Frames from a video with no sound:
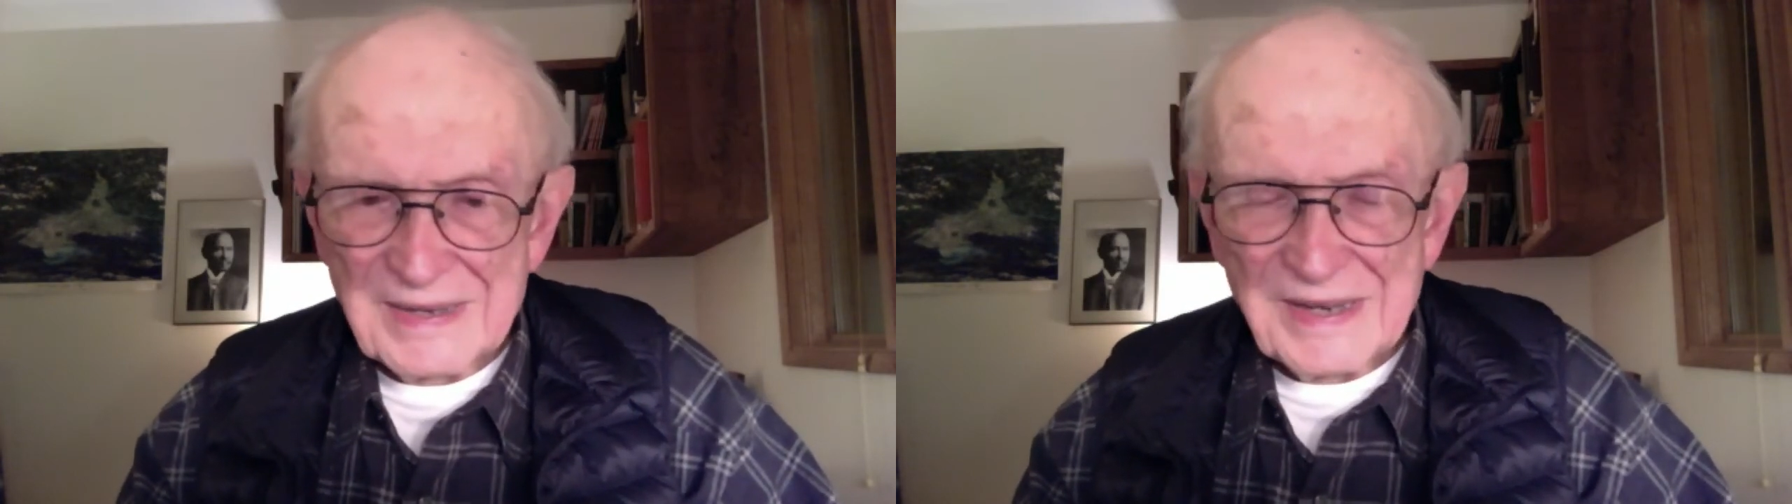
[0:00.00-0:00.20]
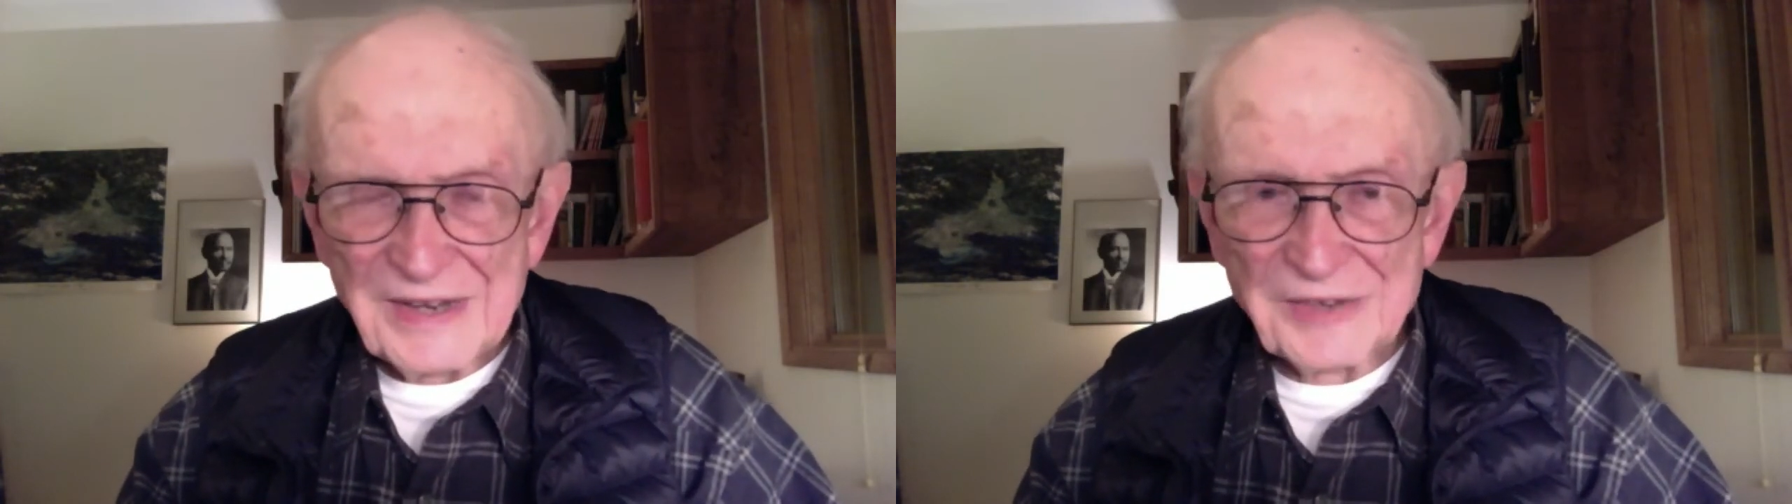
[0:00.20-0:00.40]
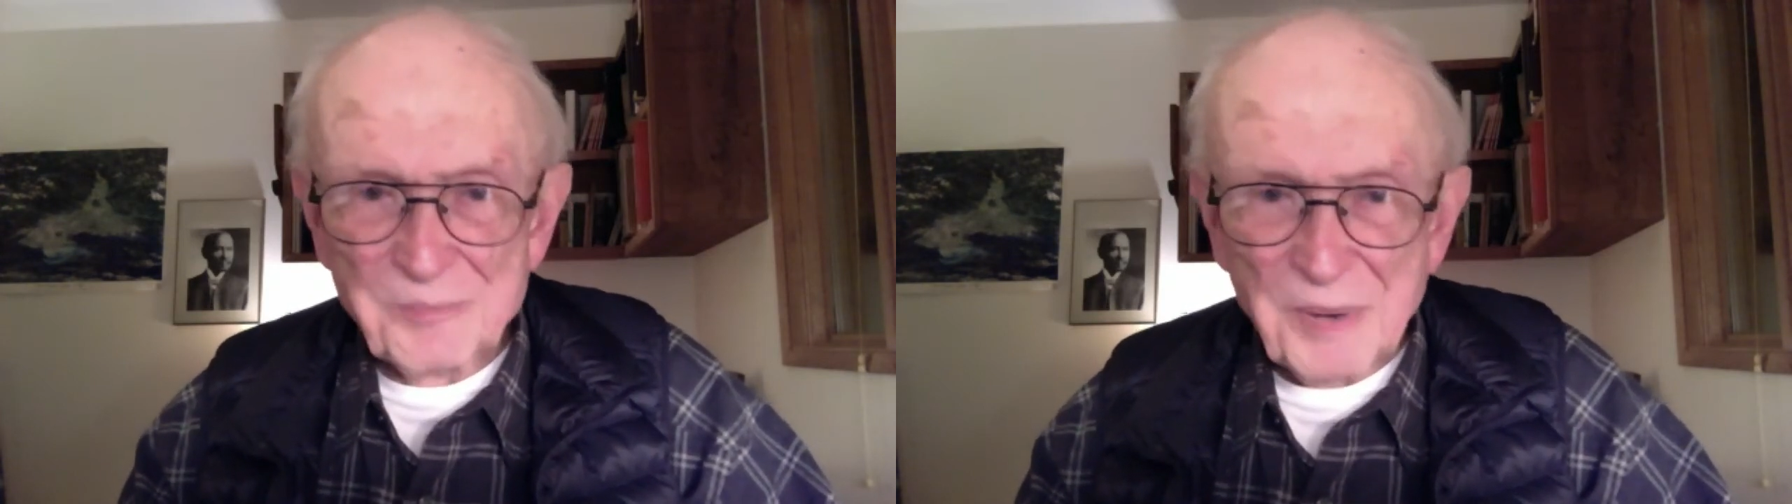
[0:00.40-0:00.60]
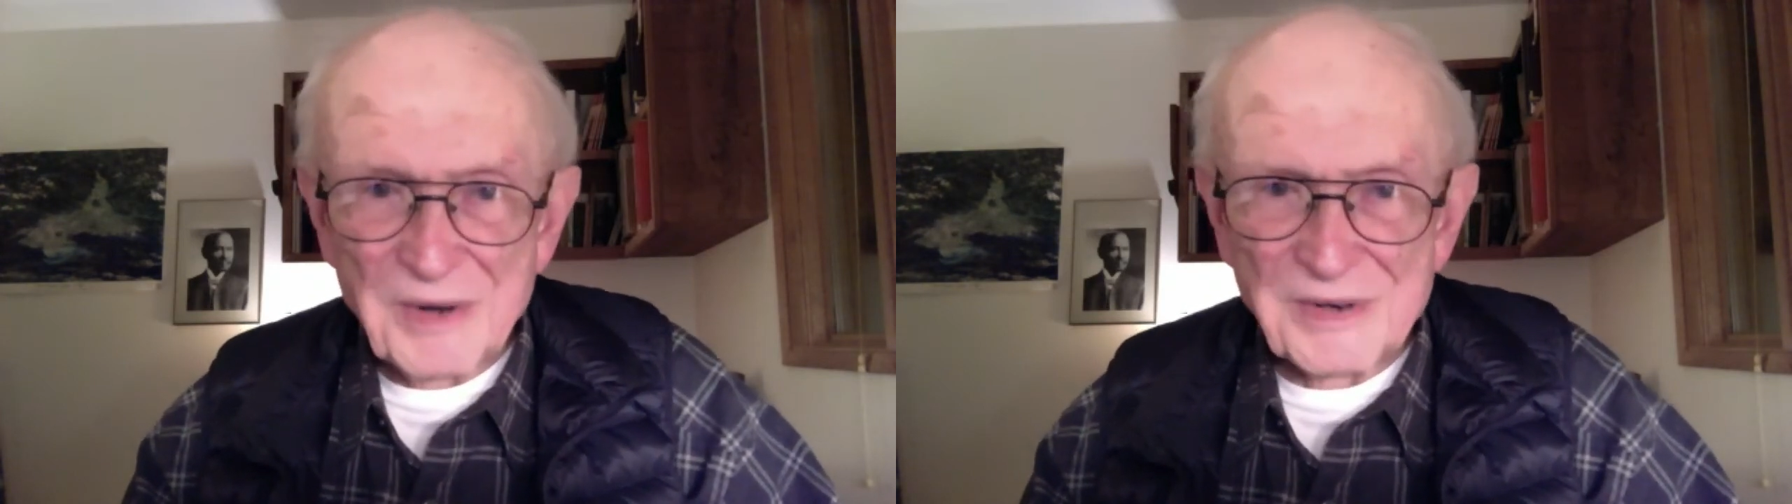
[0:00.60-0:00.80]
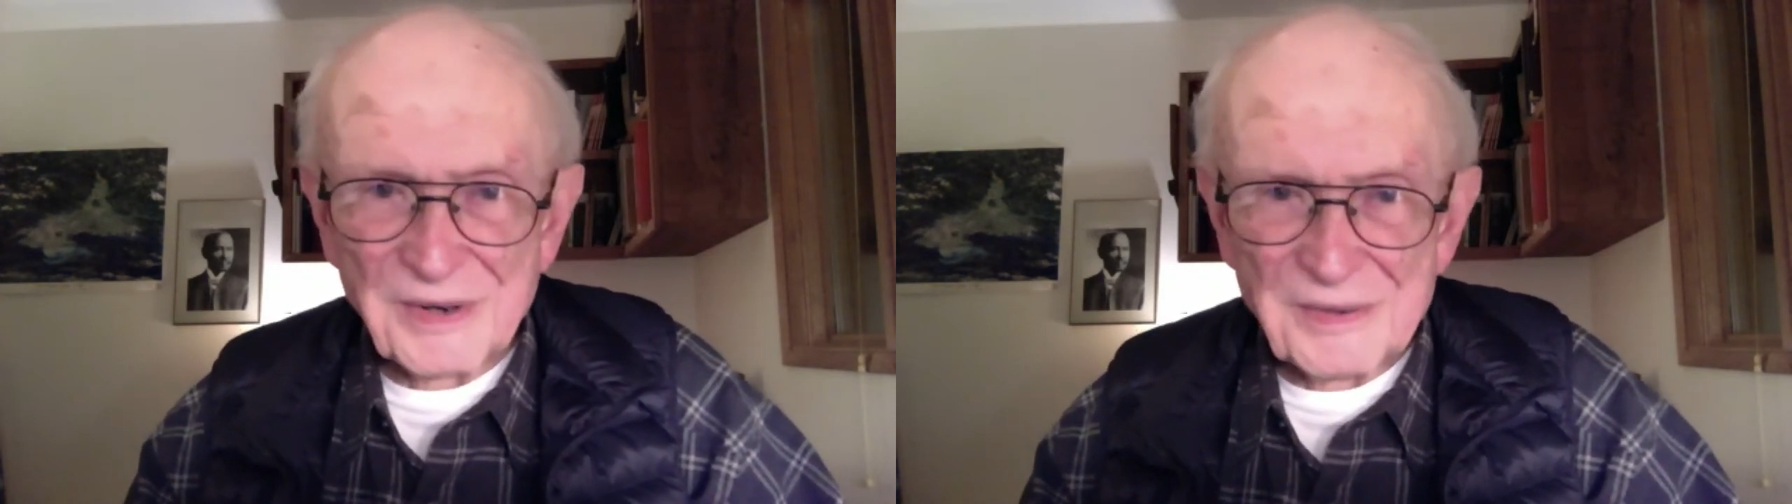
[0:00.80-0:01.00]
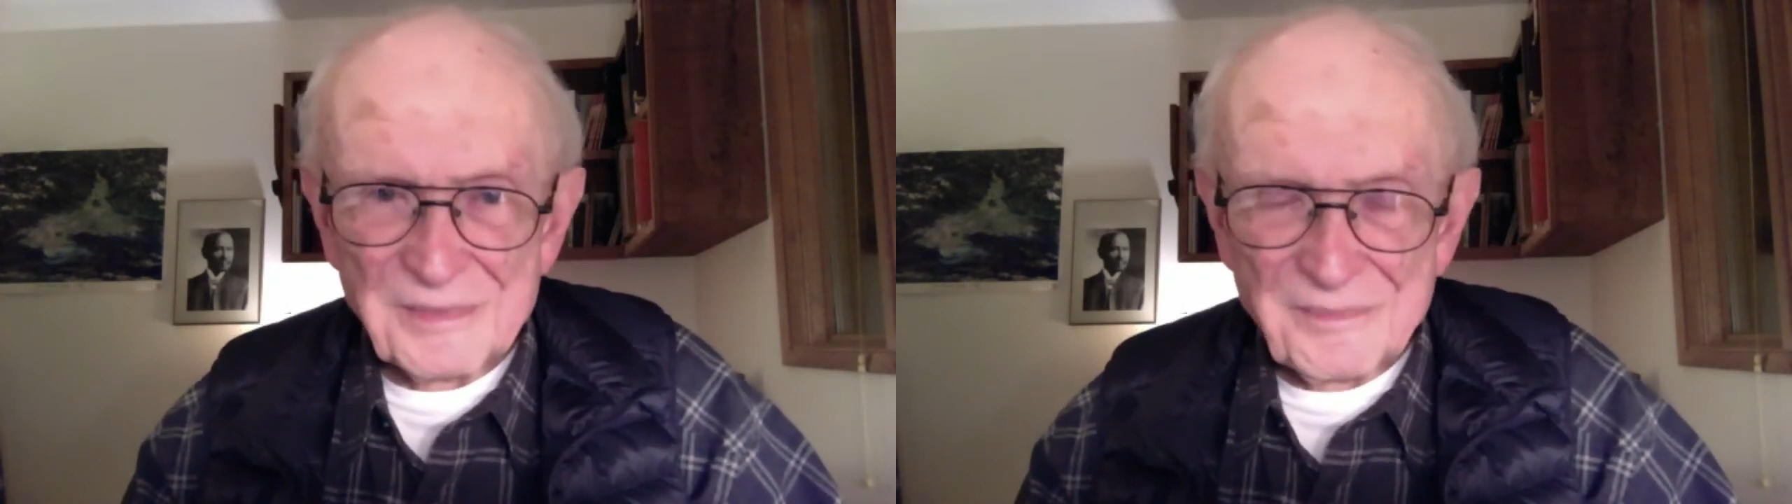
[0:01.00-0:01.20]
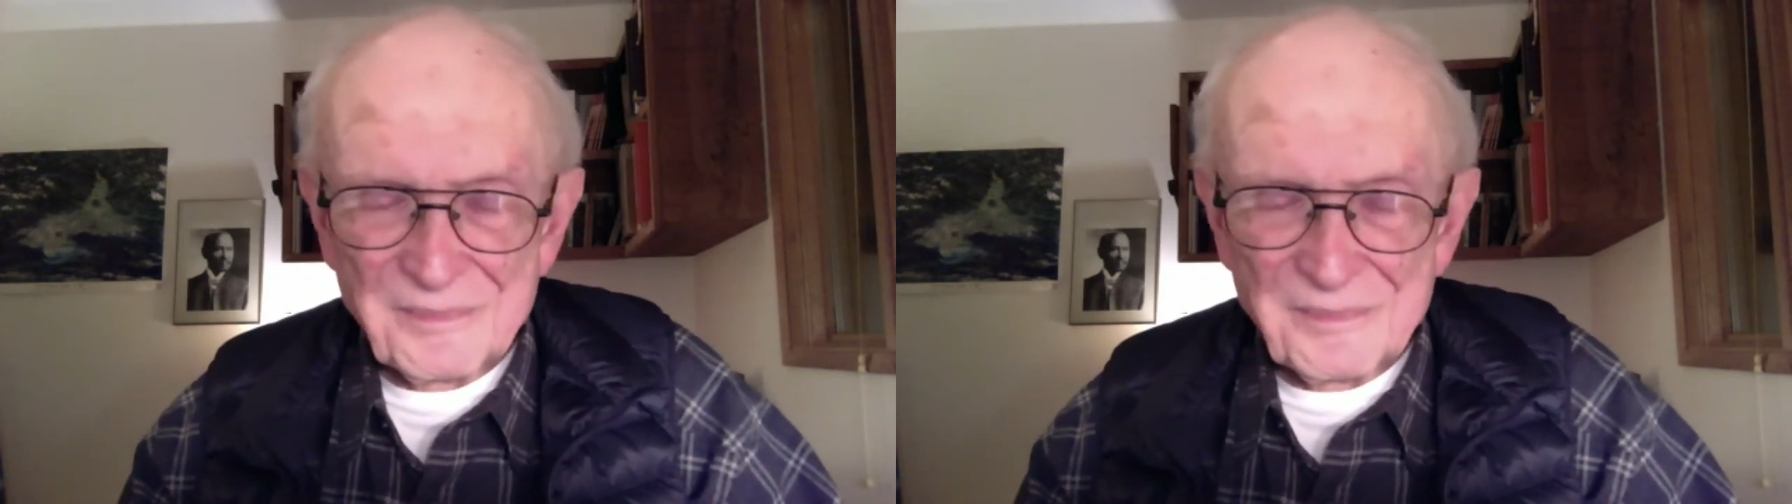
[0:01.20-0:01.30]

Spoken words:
his partner